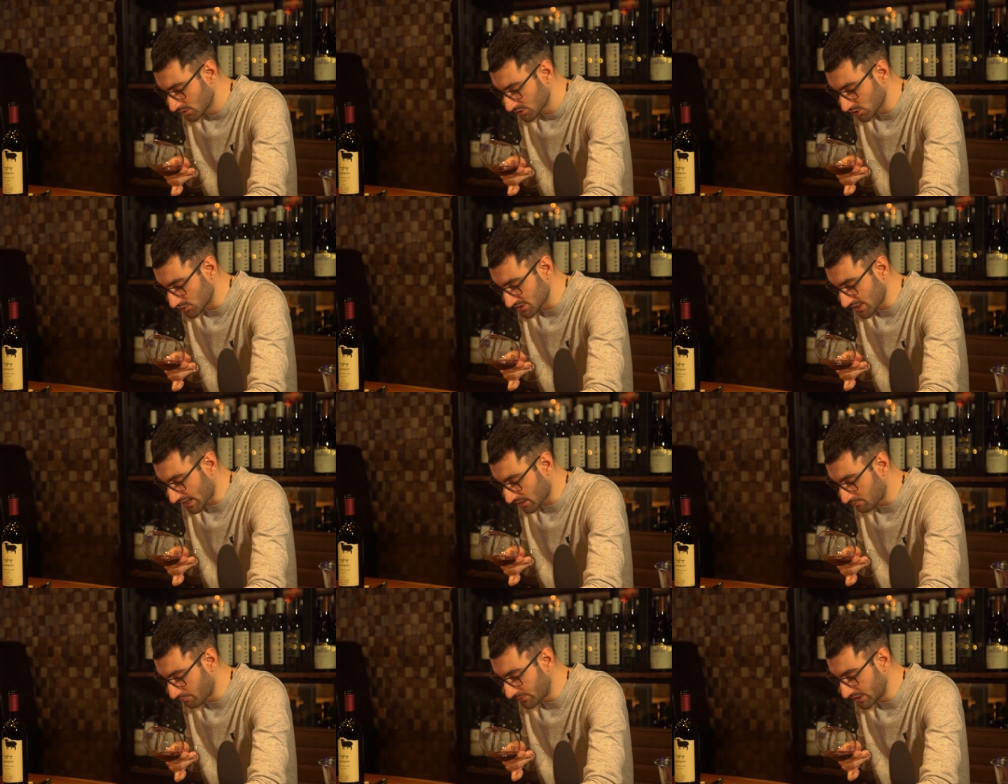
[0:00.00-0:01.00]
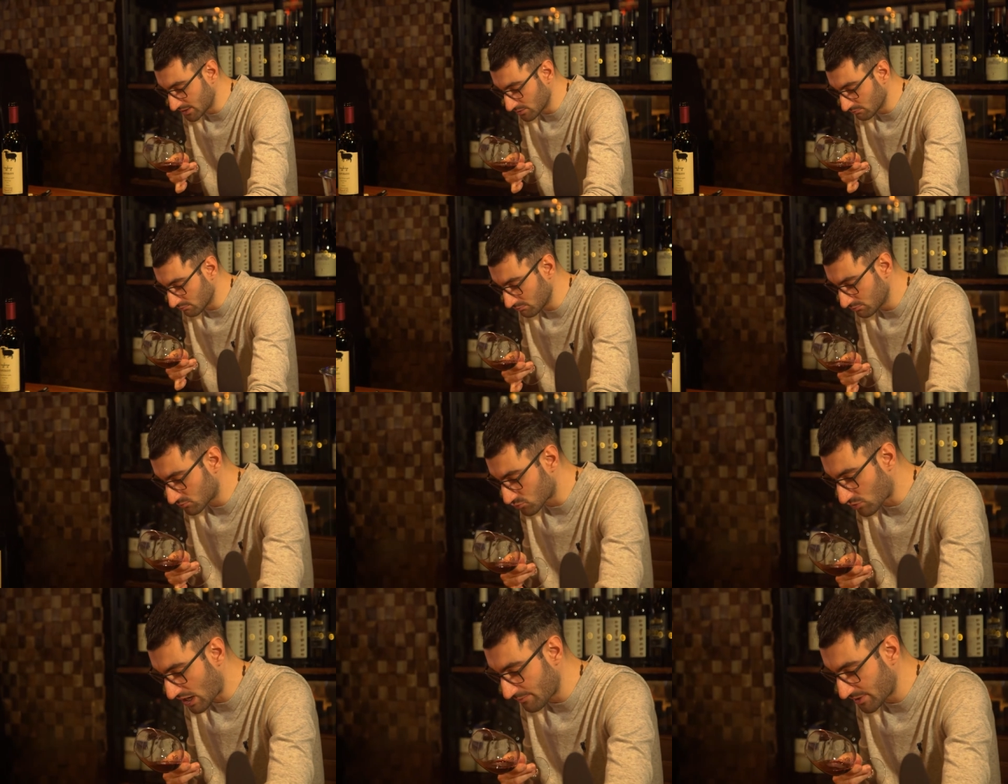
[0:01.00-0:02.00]
So it's like medium
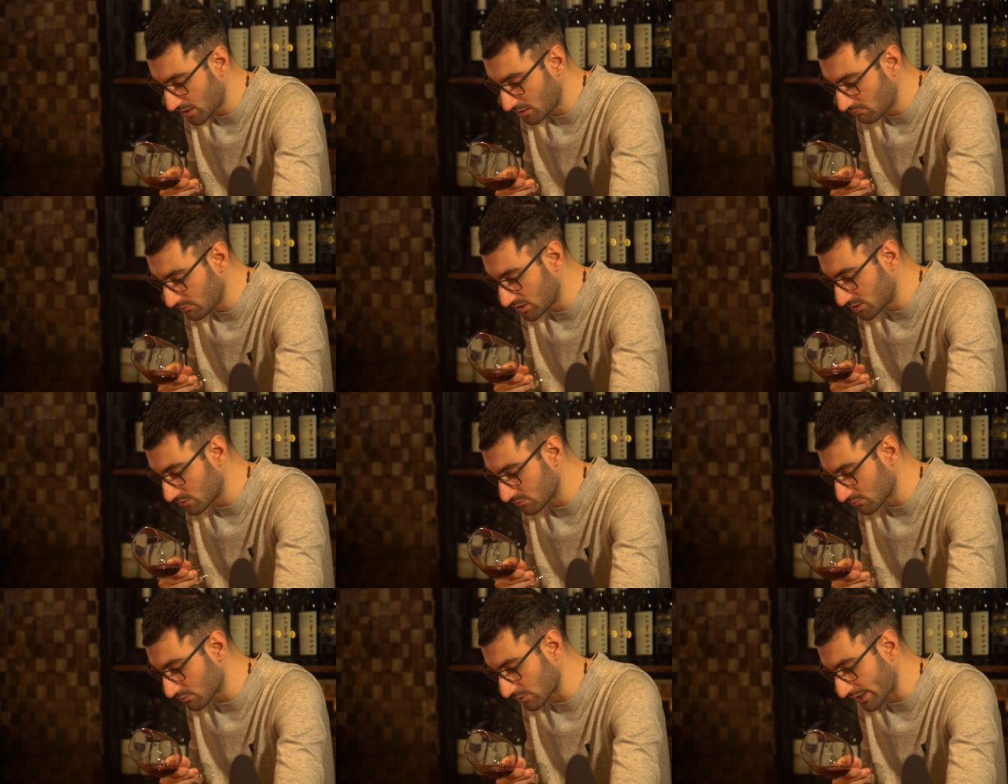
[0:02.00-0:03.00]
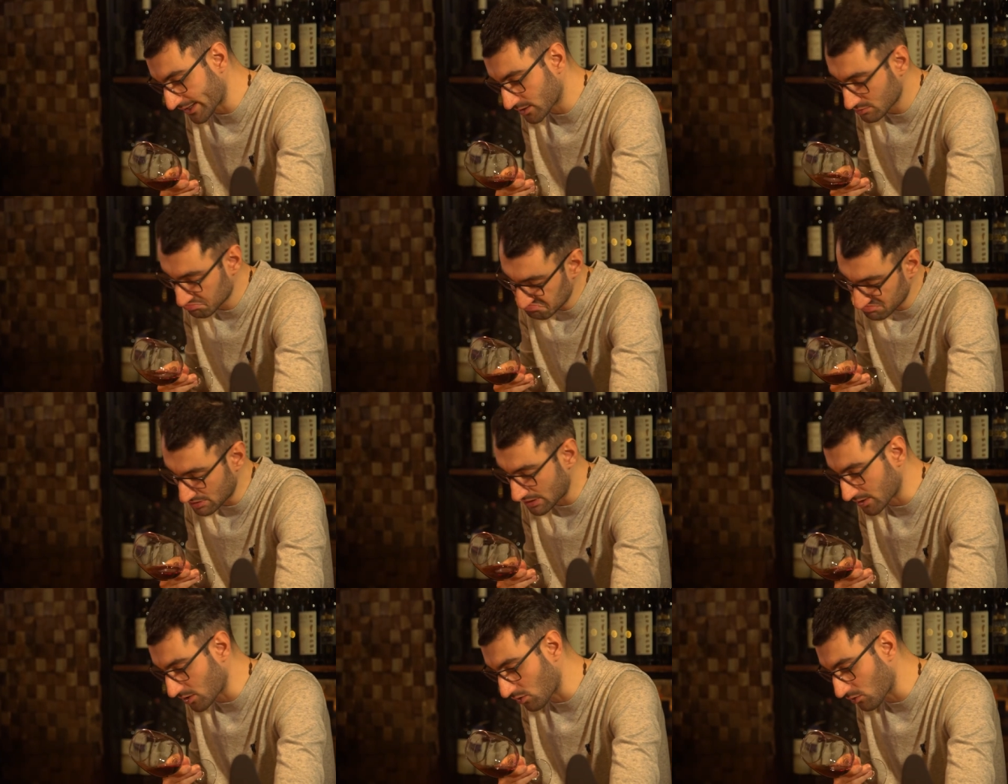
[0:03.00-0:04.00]
ruby, medium like I
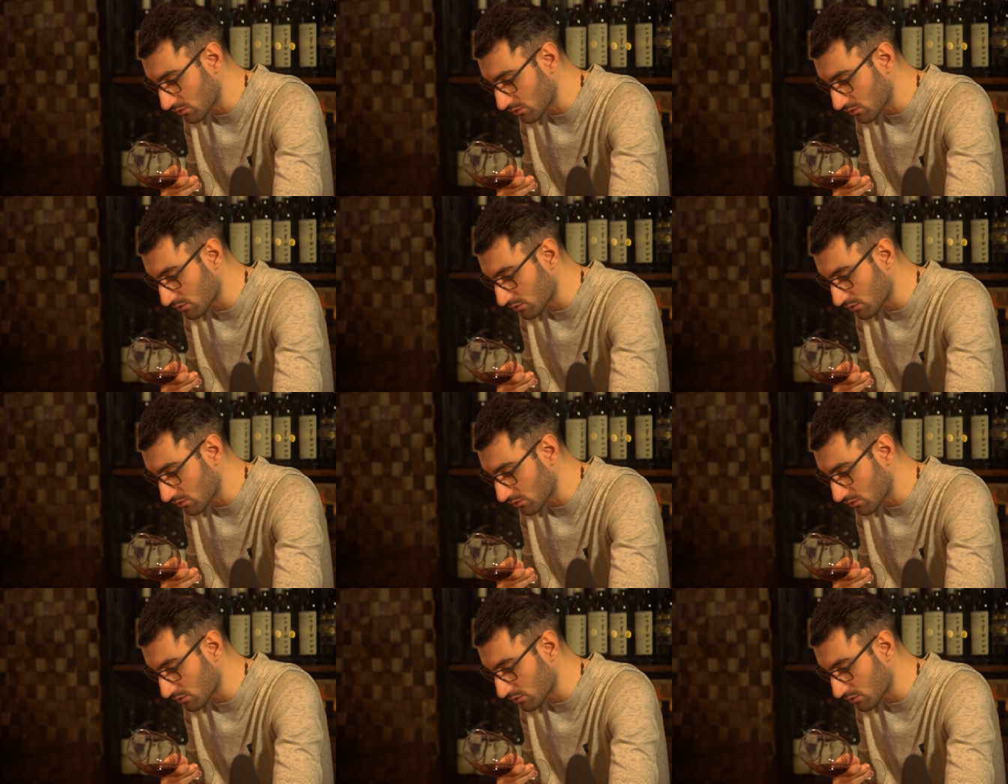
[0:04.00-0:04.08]
don't know.